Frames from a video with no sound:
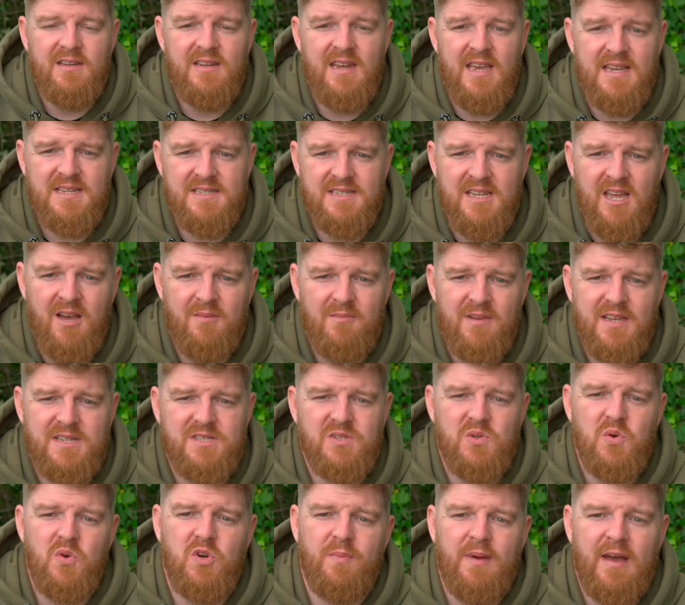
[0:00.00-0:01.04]
Next up, let's
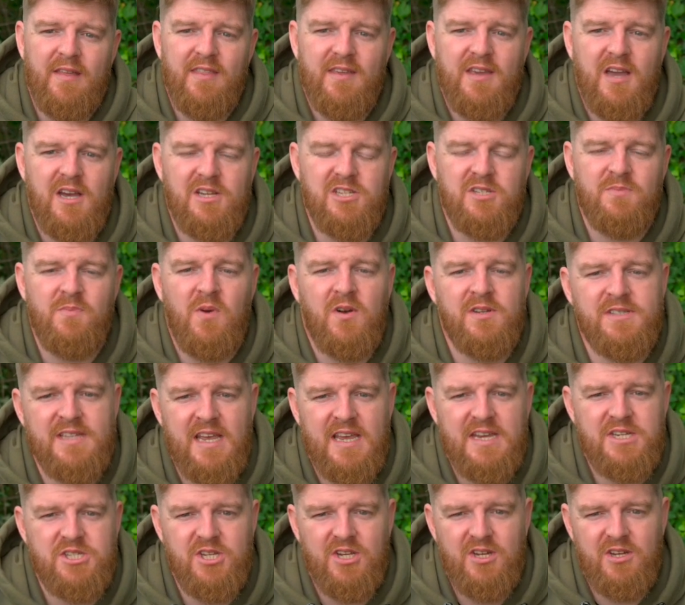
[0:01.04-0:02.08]
talk about the
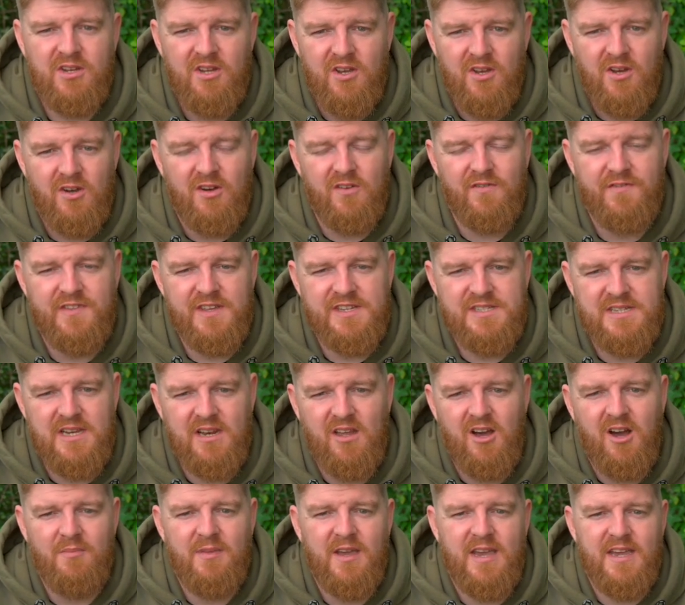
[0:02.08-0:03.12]
customisation of these
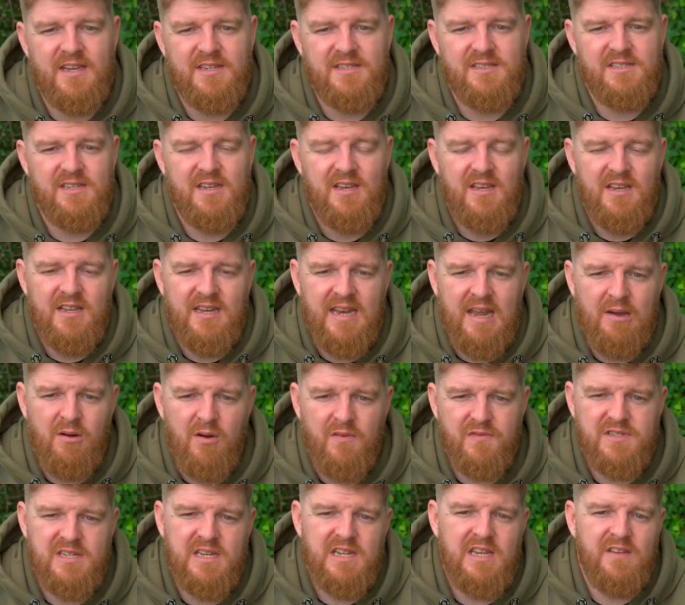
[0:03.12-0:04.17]
alarm heads. Now
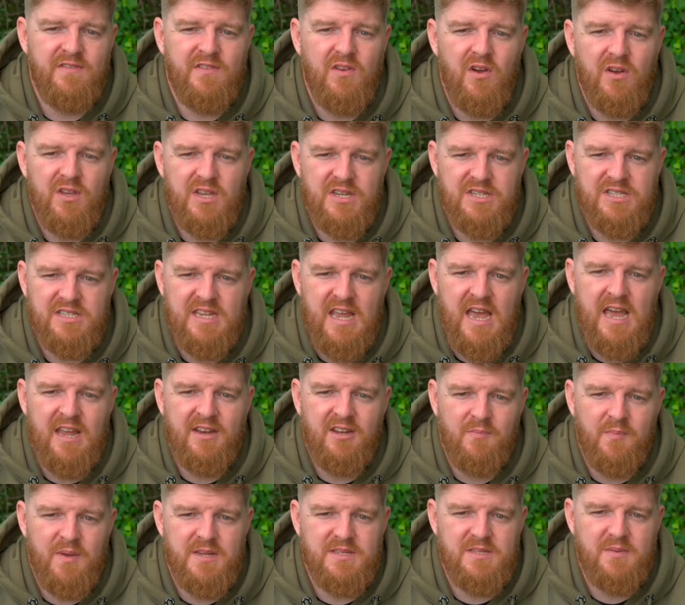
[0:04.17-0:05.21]
obviously you've got your
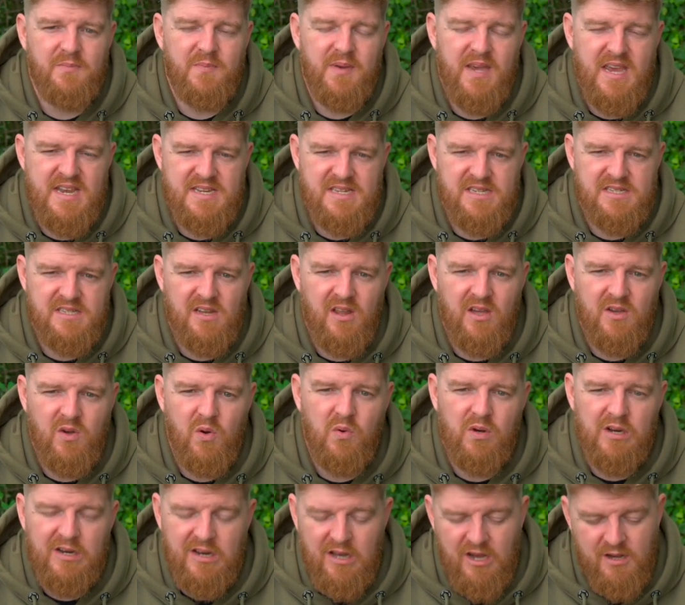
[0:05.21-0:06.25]
standard bits and pieces like
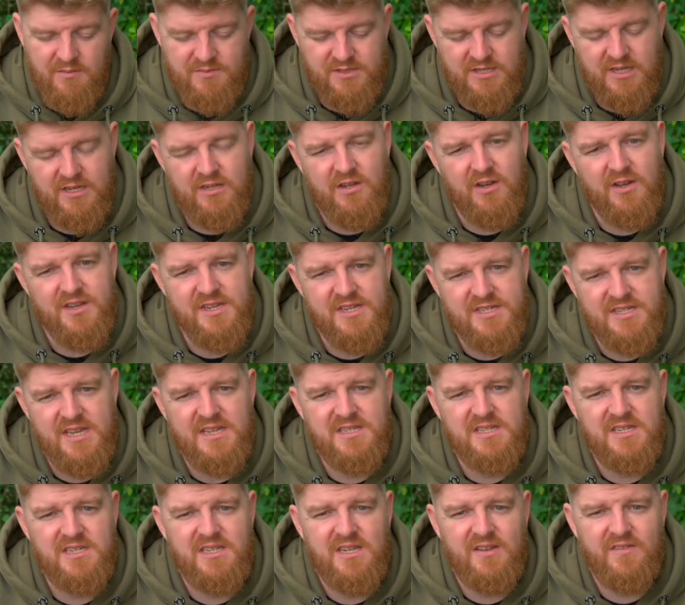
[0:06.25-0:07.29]
all alarms, so you've got your
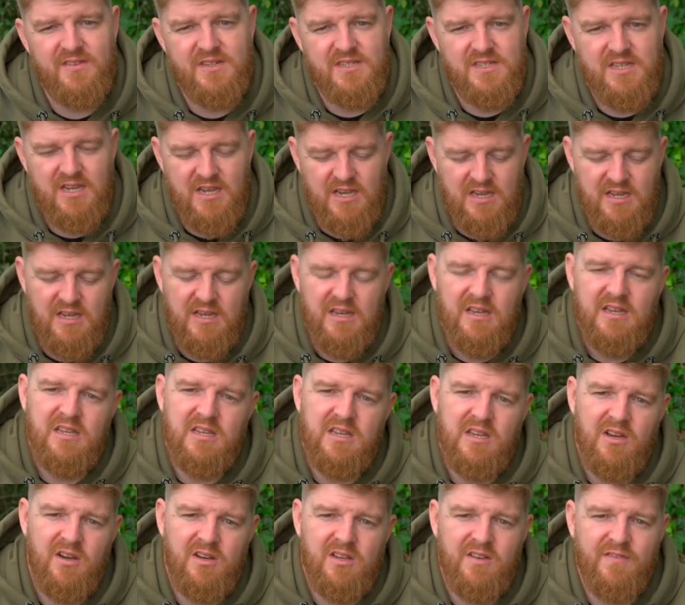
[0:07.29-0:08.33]
sensitivity,
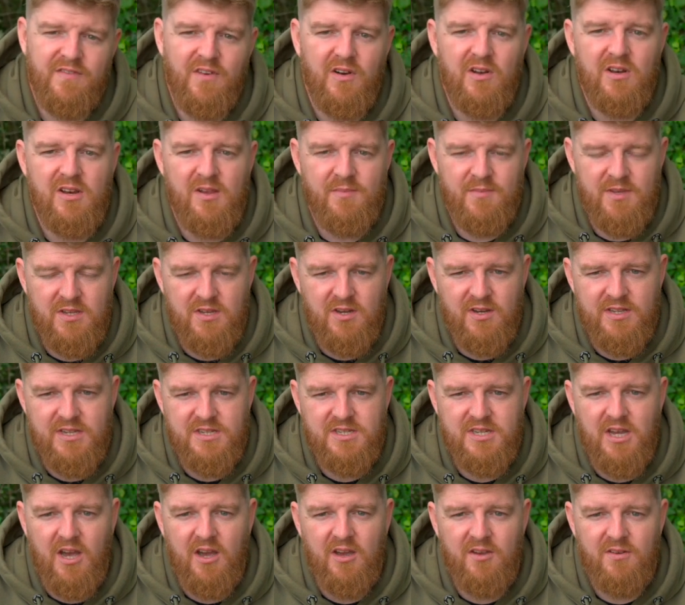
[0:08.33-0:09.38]
you've got your volume, you've got your
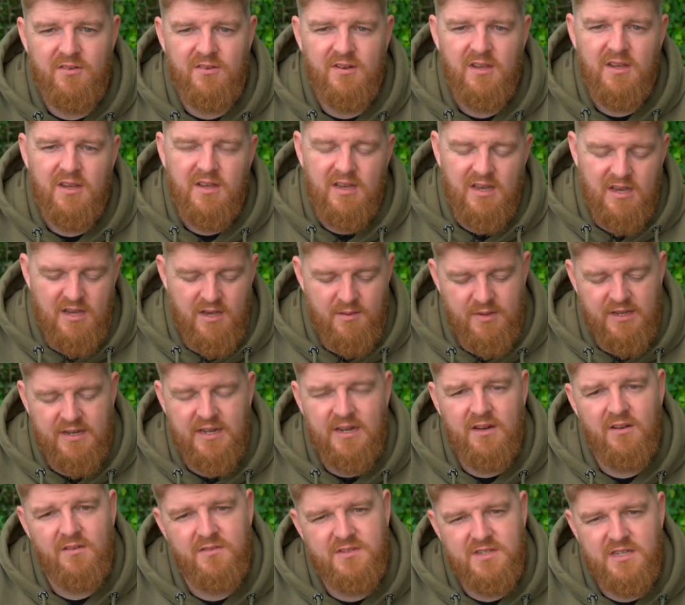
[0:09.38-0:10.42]
tone, um, and
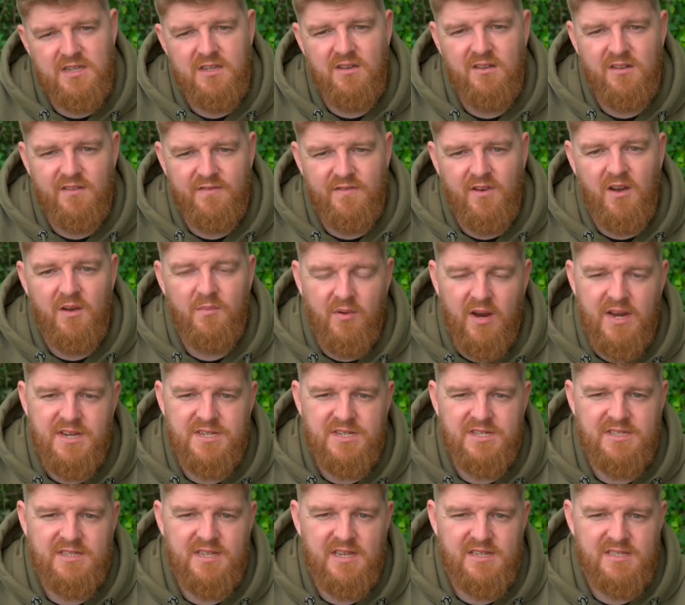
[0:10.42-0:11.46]
then obviously you've got the
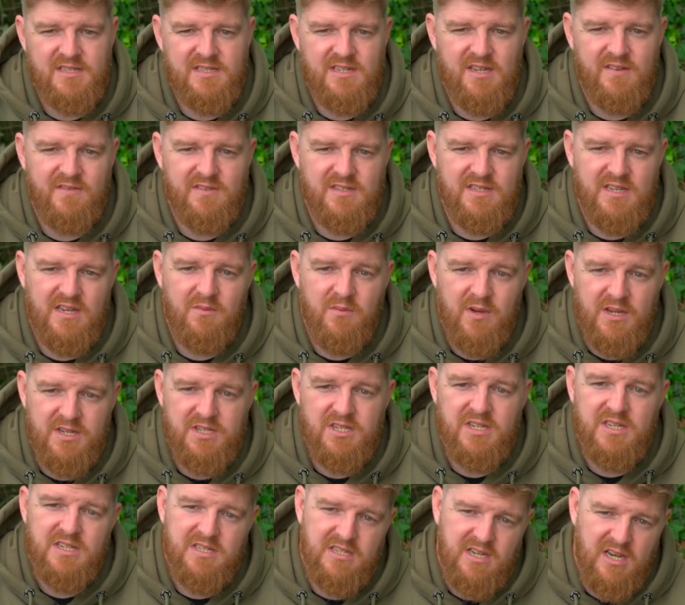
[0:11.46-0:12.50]
vibration sensitivity
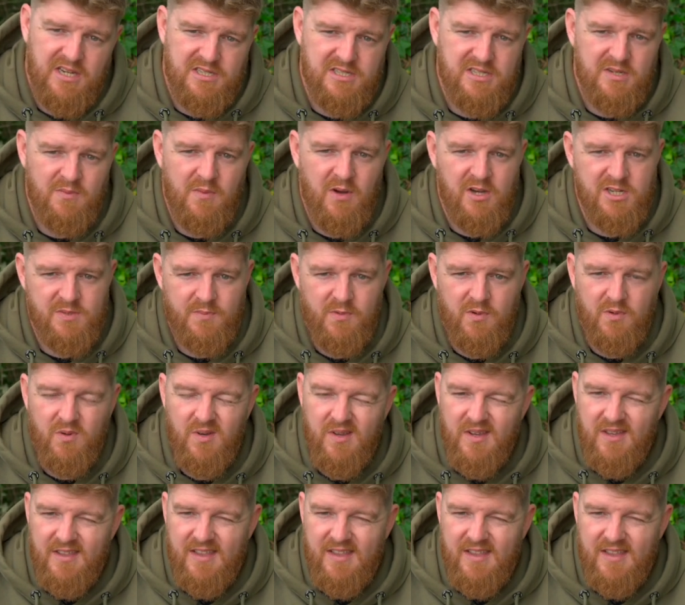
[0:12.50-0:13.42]
which is customisable.